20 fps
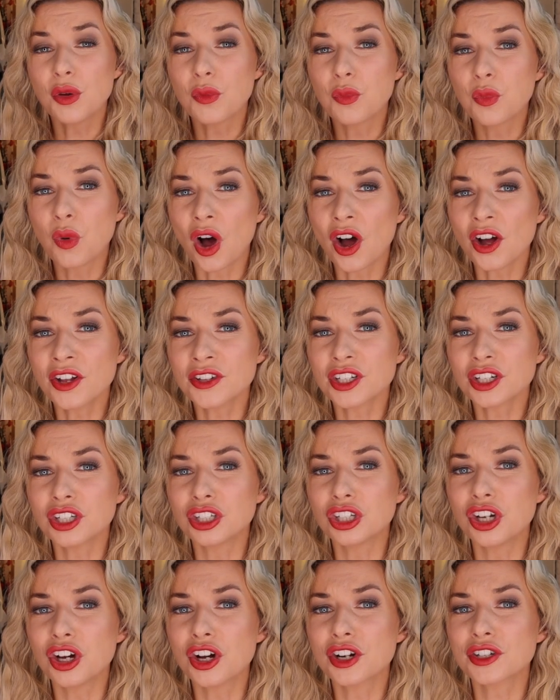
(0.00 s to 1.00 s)
the wand
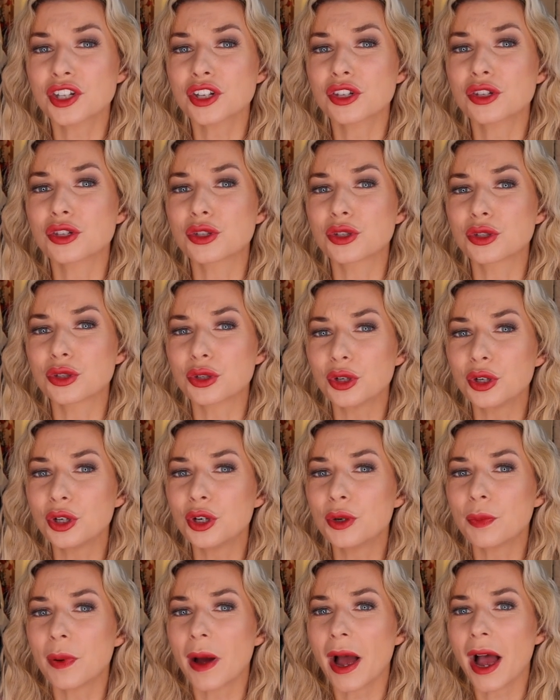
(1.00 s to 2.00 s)
looks
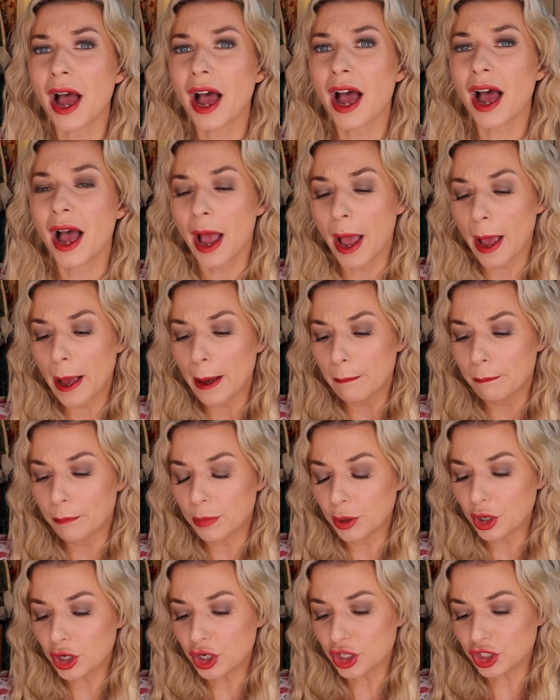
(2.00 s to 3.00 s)
super
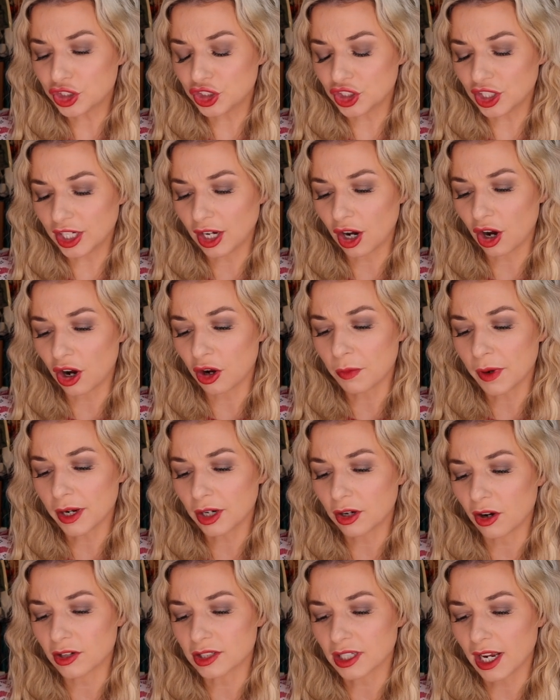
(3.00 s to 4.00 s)
bushy. Oh my
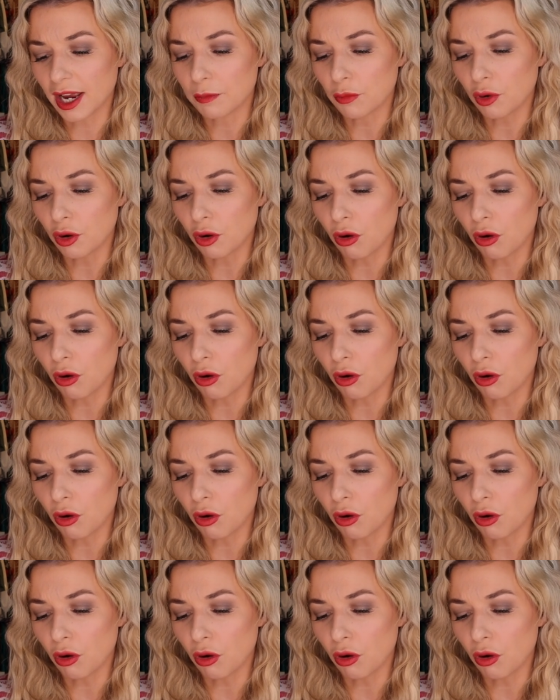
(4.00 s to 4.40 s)
god, I'm